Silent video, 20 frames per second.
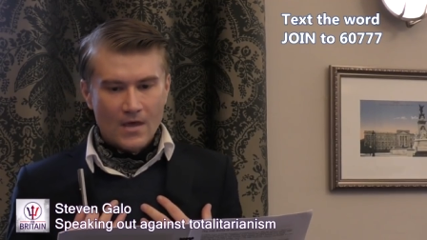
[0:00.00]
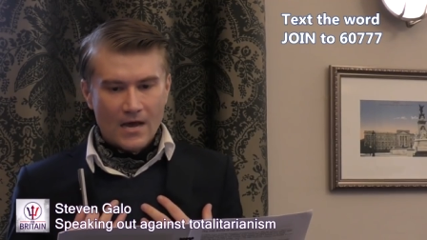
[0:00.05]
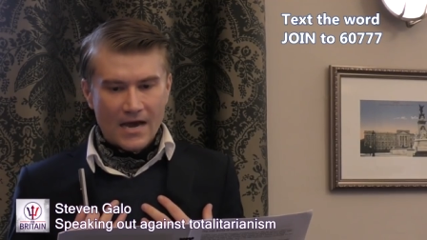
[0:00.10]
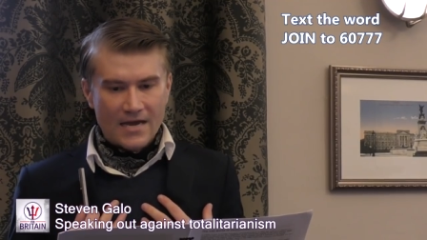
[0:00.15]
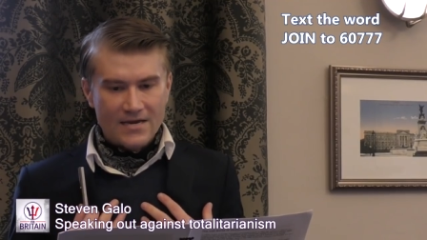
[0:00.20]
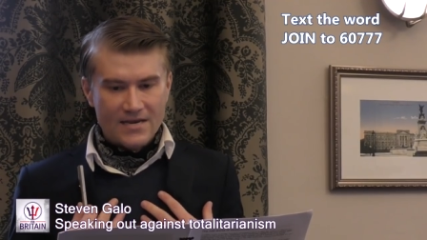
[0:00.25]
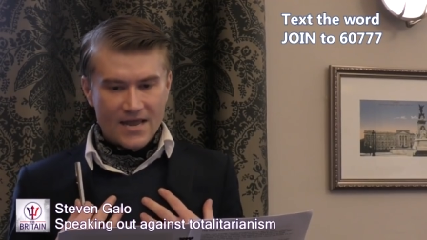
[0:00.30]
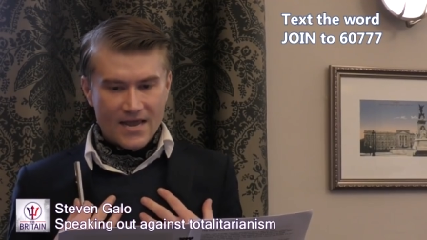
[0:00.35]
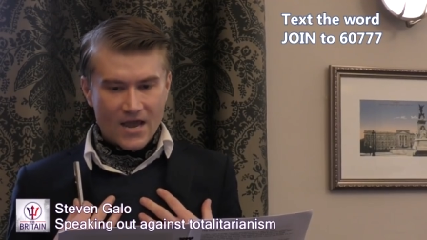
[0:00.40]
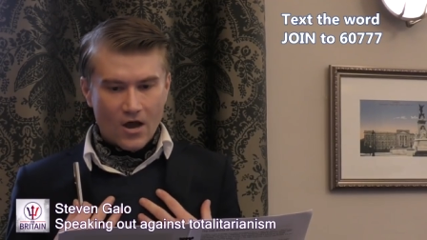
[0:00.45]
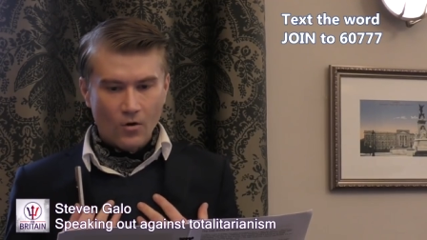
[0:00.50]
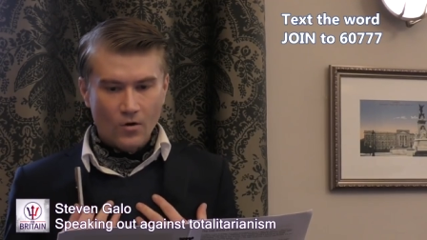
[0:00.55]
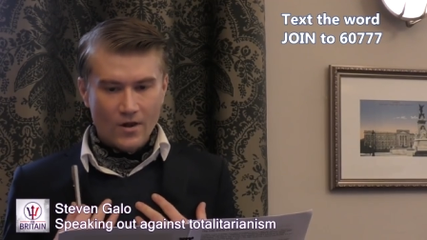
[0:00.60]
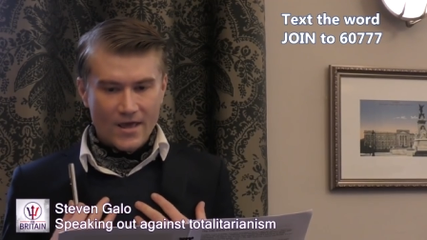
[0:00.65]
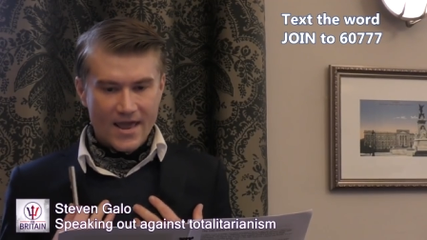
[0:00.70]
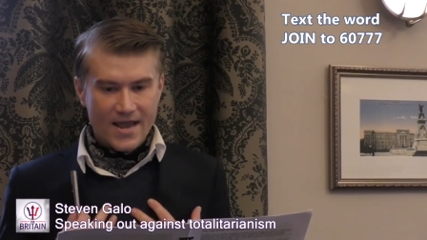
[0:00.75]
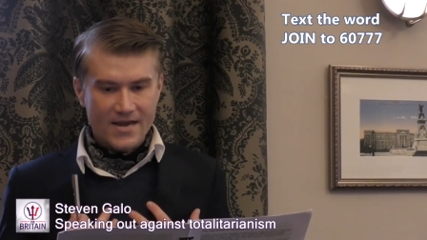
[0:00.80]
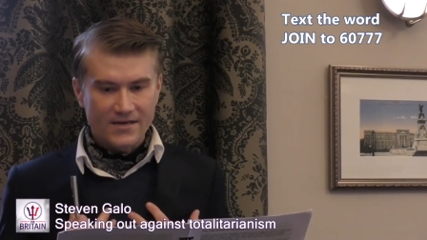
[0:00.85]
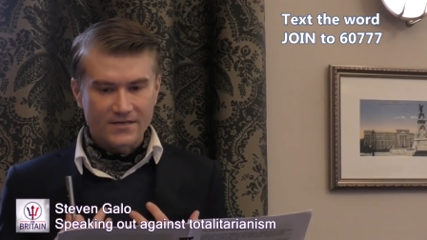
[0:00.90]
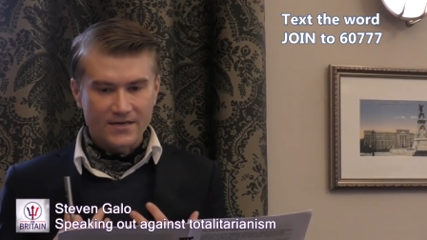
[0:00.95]
And they all
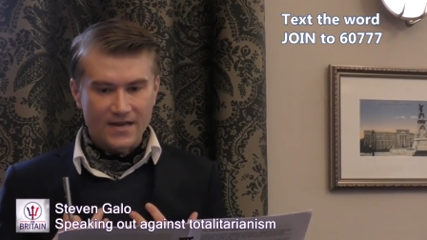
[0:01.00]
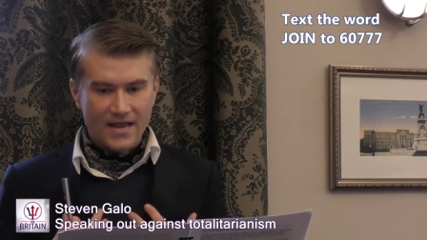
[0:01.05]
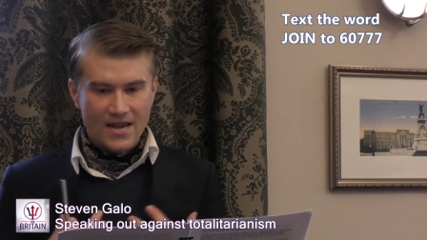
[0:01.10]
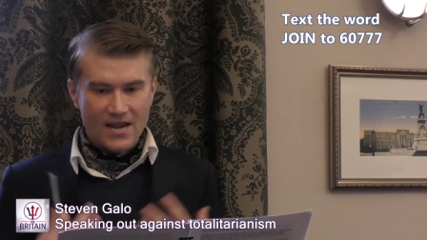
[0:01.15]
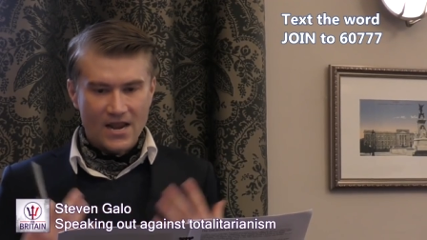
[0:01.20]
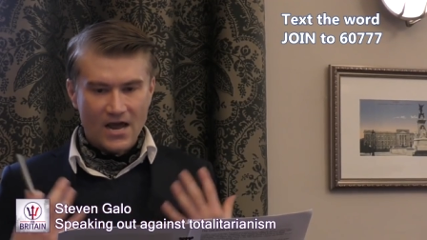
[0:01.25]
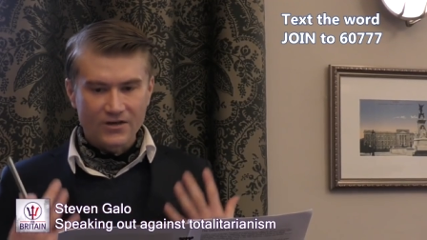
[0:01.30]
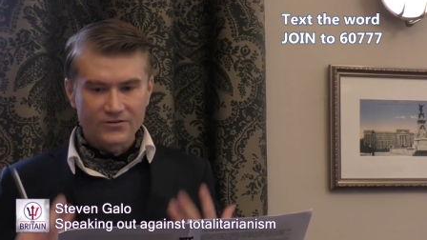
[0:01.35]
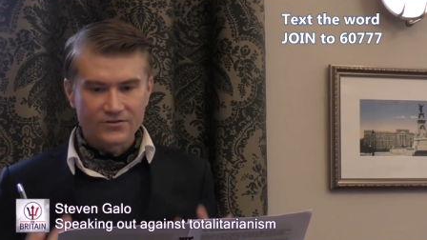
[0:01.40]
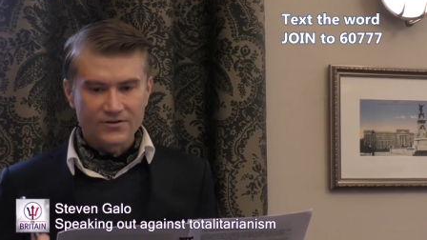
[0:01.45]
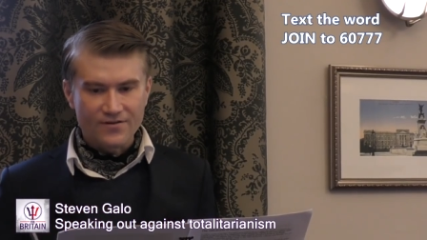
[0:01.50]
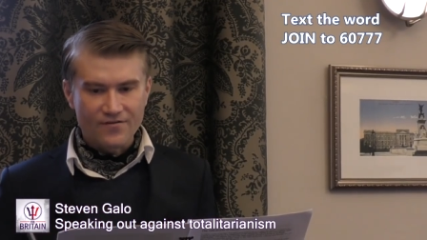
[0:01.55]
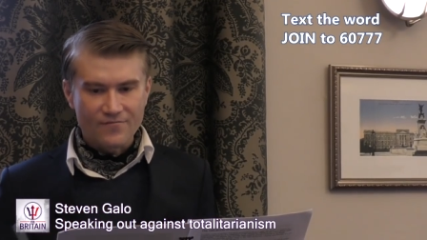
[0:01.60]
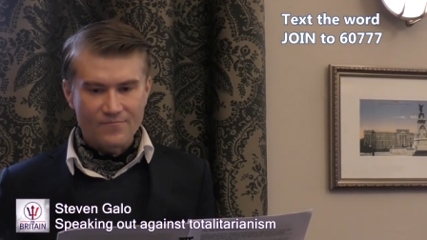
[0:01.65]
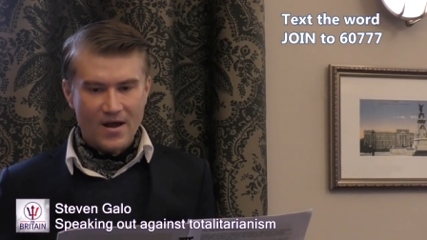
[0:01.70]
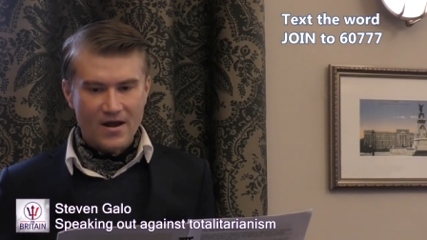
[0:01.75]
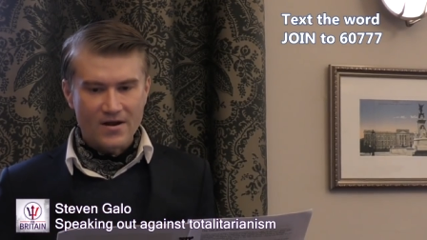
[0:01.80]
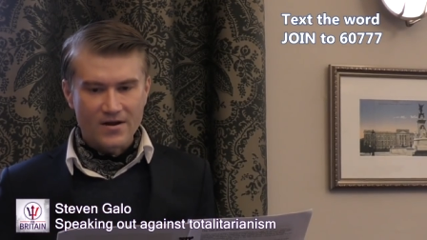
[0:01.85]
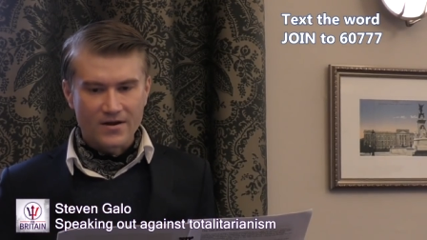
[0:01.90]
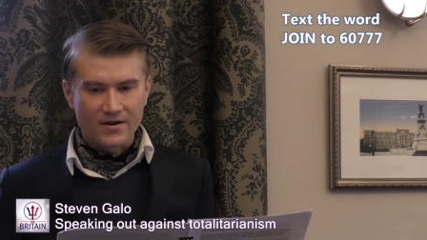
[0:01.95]
hid in
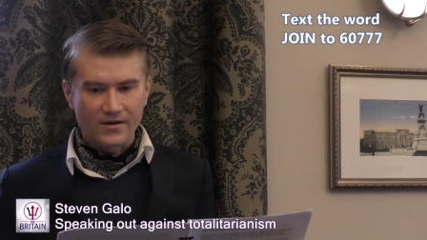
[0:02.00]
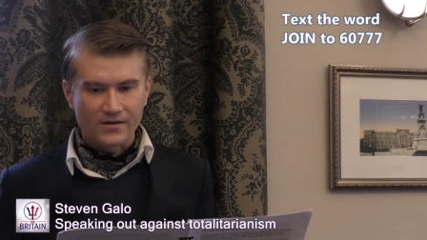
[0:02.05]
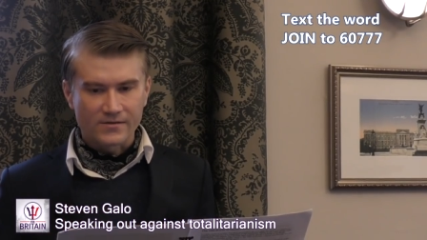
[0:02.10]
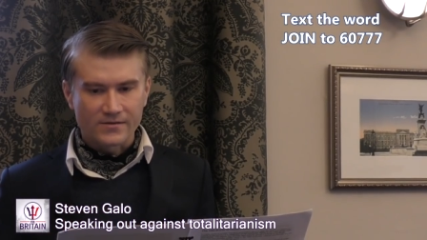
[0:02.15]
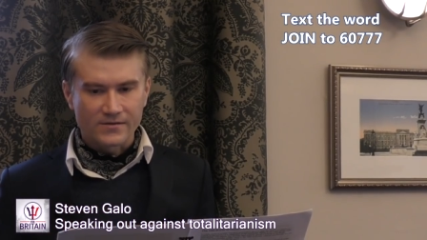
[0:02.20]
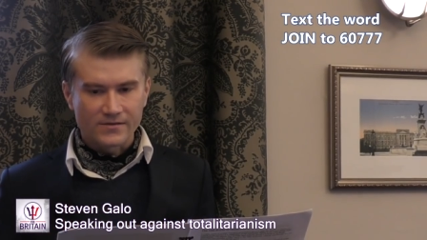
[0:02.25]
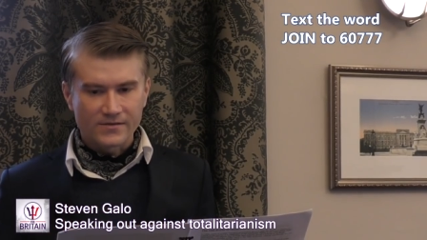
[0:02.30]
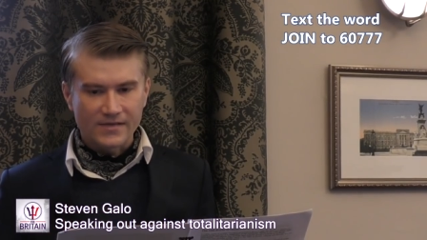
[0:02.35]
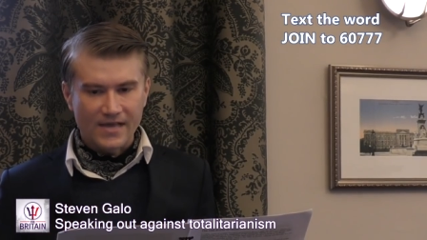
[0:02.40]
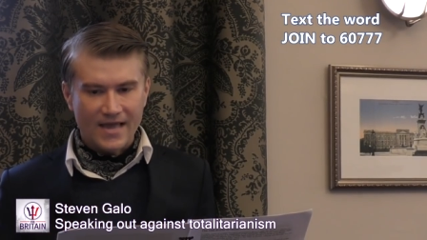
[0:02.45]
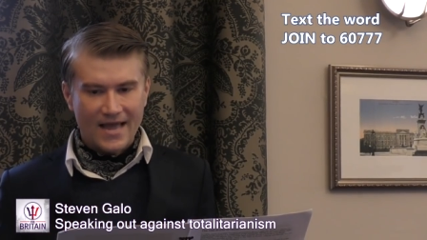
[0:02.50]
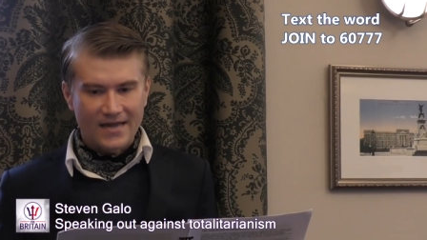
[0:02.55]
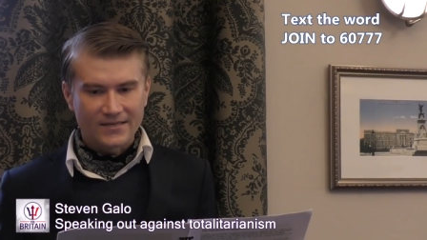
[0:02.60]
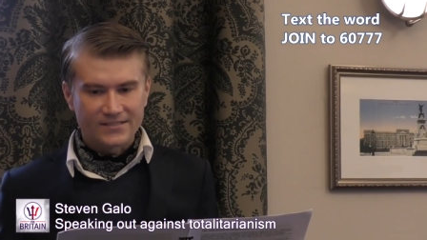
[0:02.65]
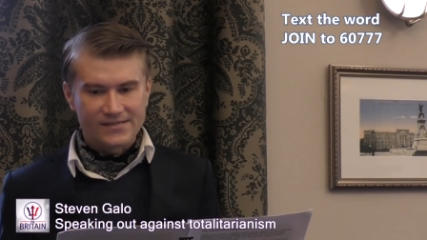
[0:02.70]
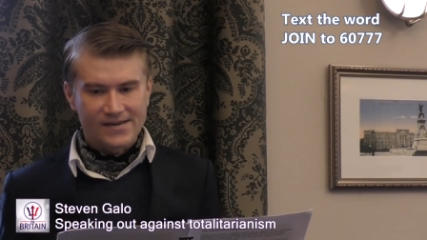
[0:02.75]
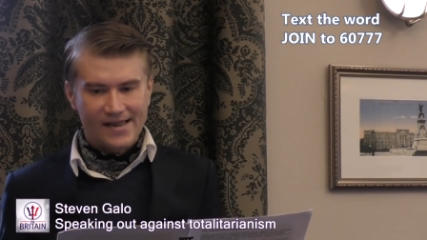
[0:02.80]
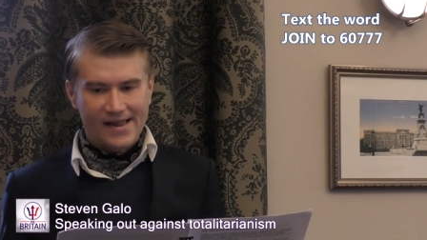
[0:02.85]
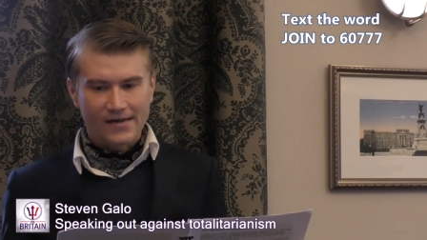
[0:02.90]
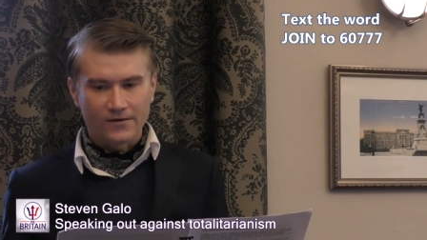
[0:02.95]
underneath bunker they
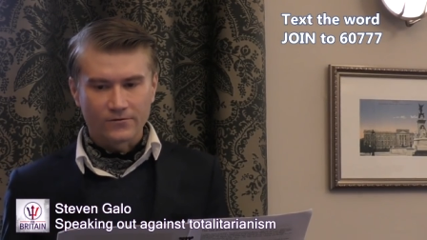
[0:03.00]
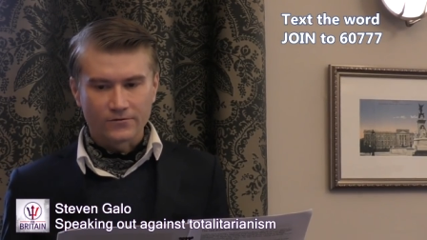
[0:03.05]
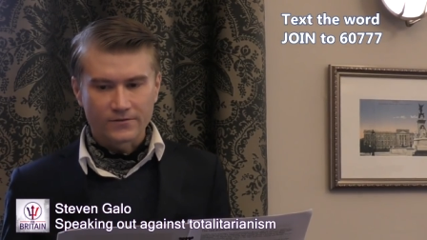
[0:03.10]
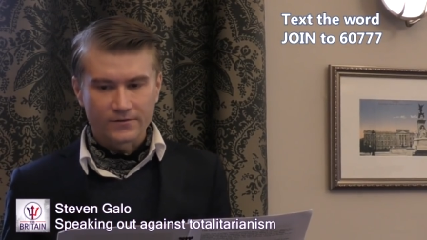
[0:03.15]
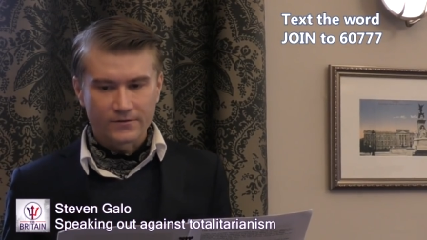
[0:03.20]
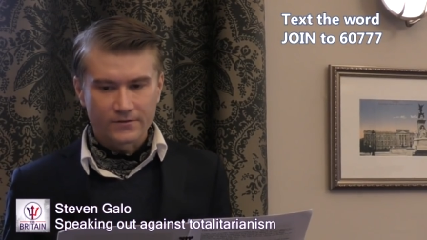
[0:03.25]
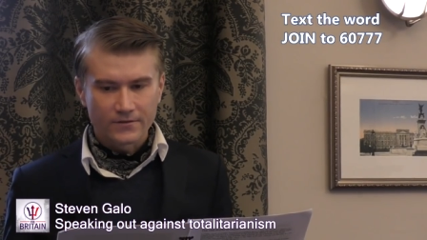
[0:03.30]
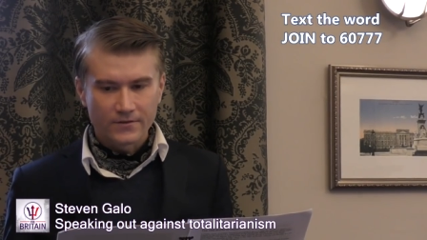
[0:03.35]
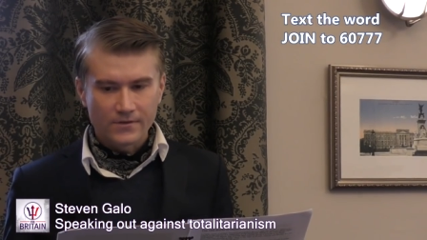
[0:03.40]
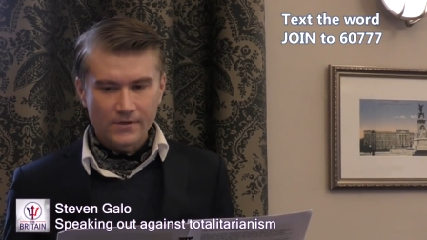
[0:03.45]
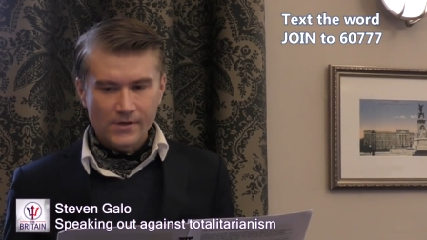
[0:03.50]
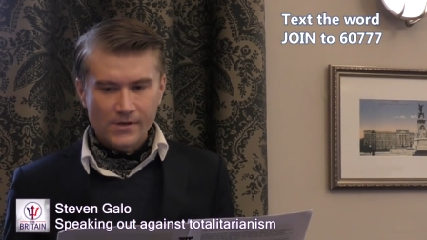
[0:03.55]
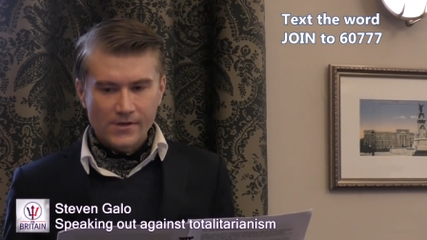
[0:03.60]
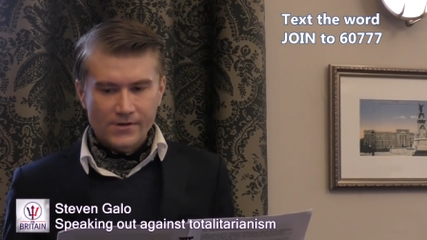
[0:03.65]
had in the house.